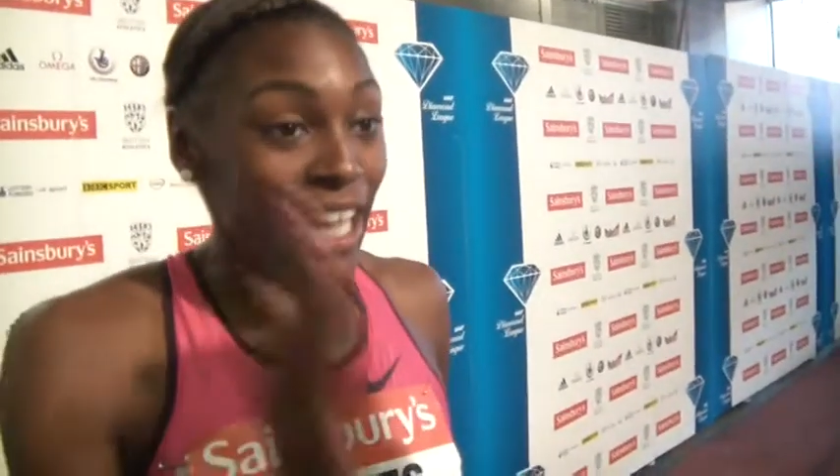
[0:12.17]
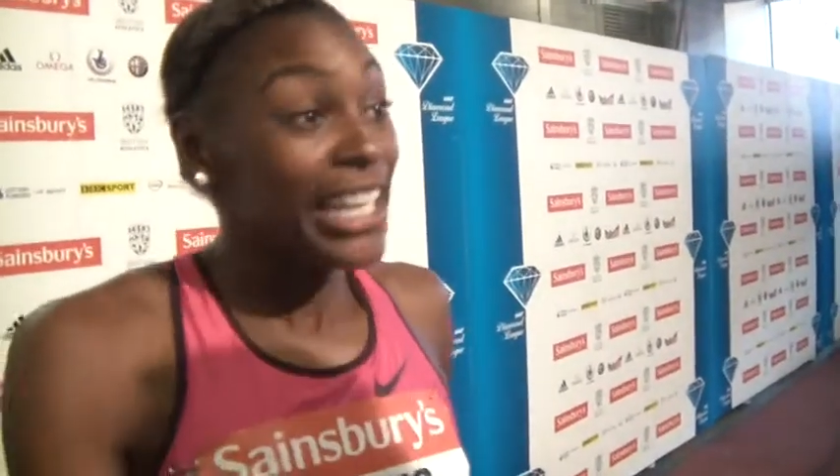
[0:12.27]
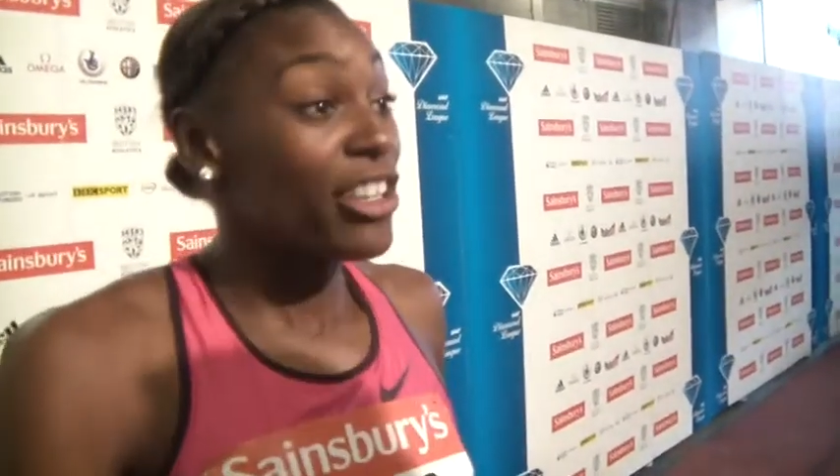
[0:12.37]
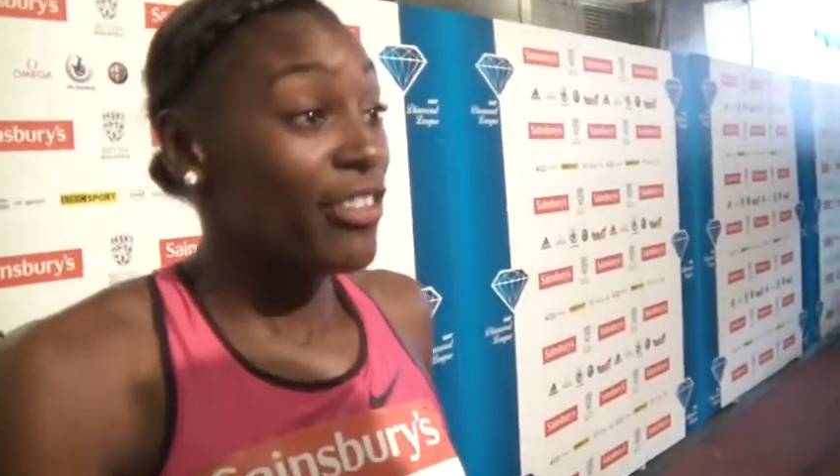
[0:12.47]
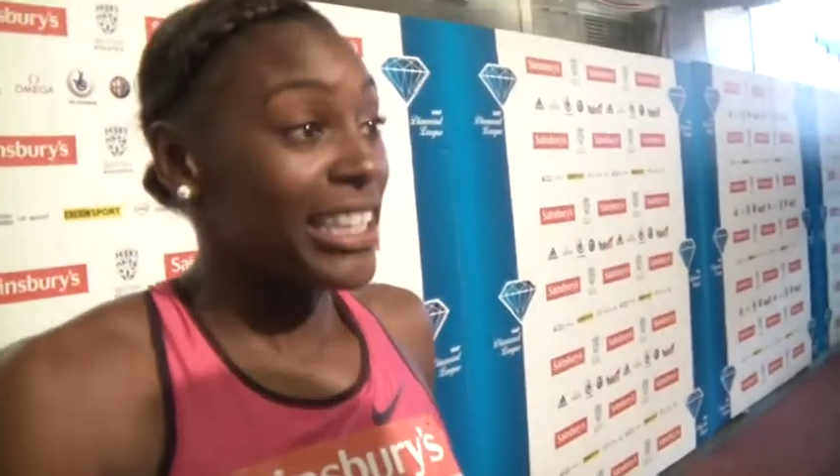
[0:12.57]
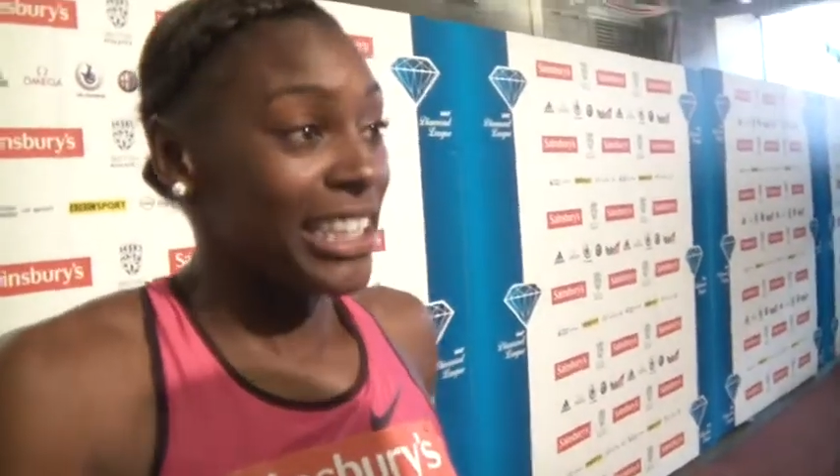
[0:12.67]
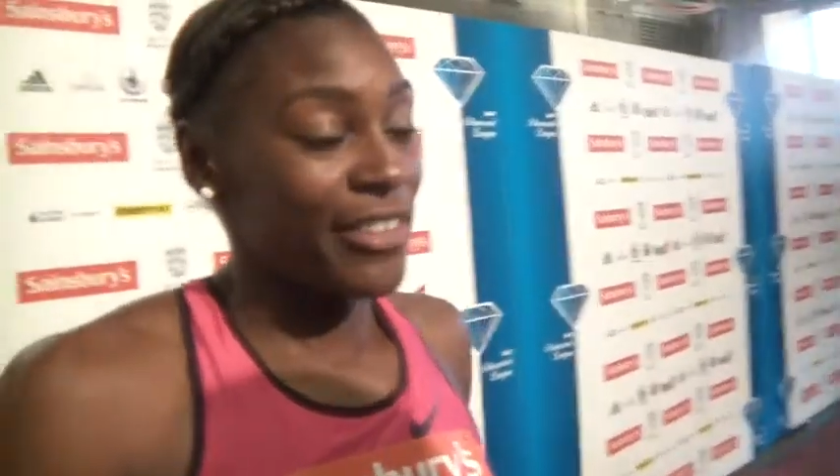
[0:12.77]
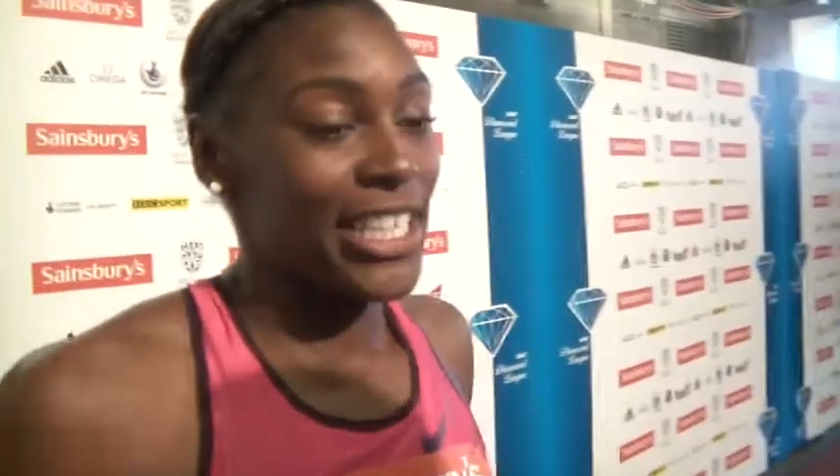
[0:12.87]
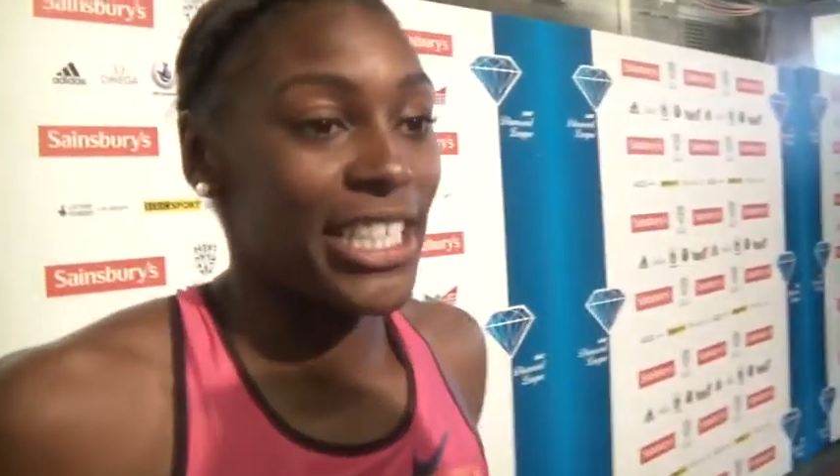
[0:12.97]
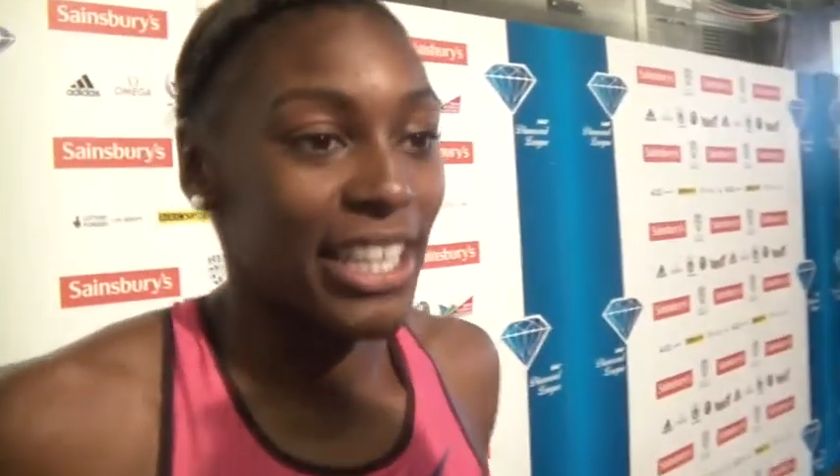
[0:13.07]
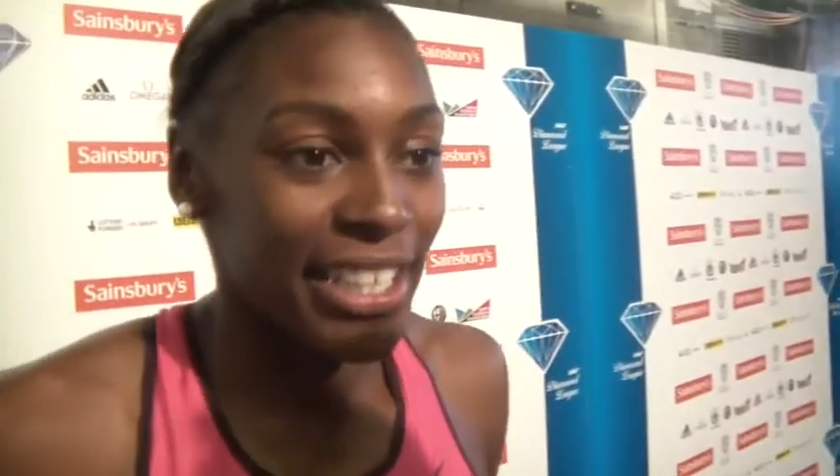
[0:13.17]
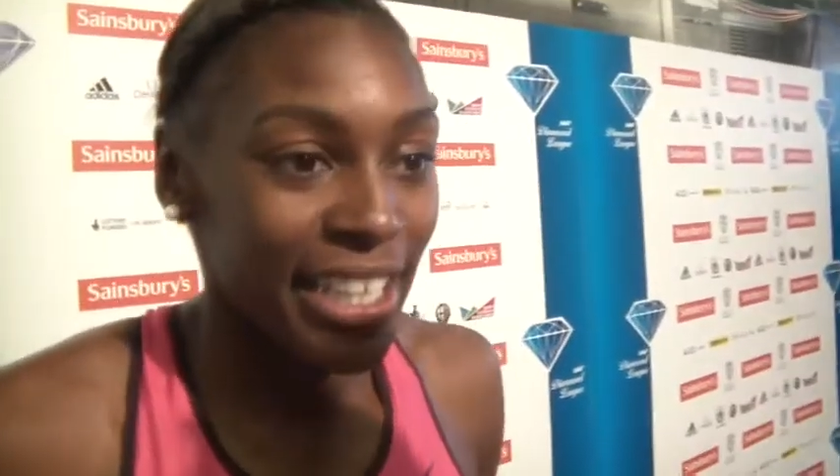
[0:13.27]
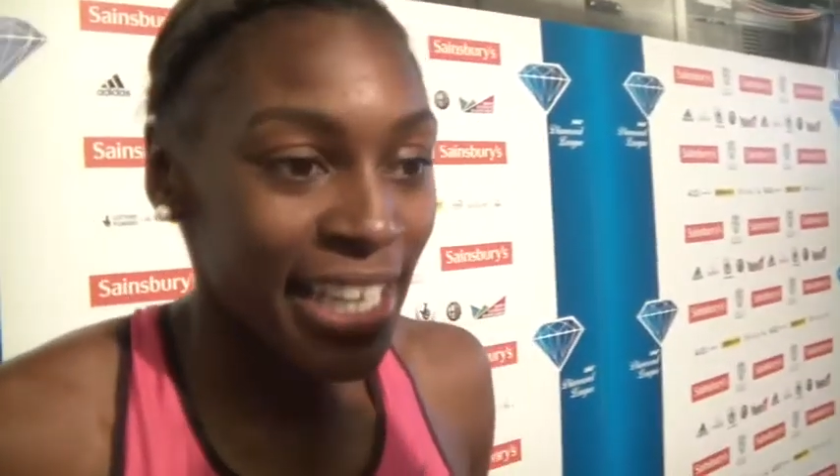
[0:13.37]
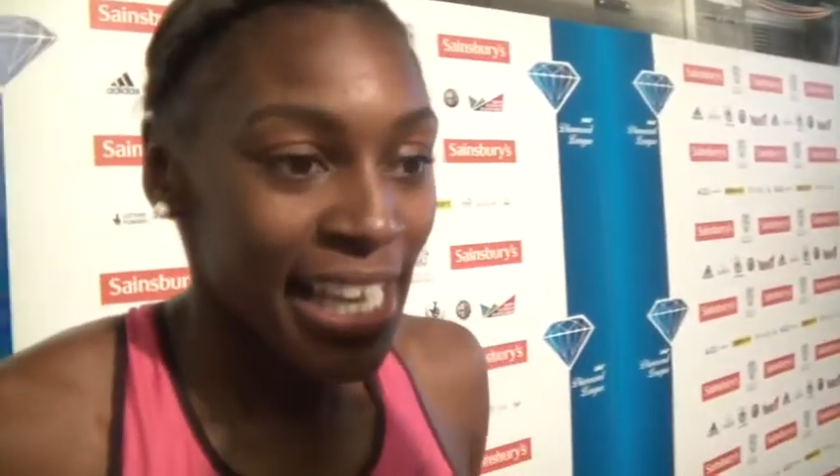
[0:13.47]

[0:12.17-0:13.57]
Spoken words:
going in the right direction.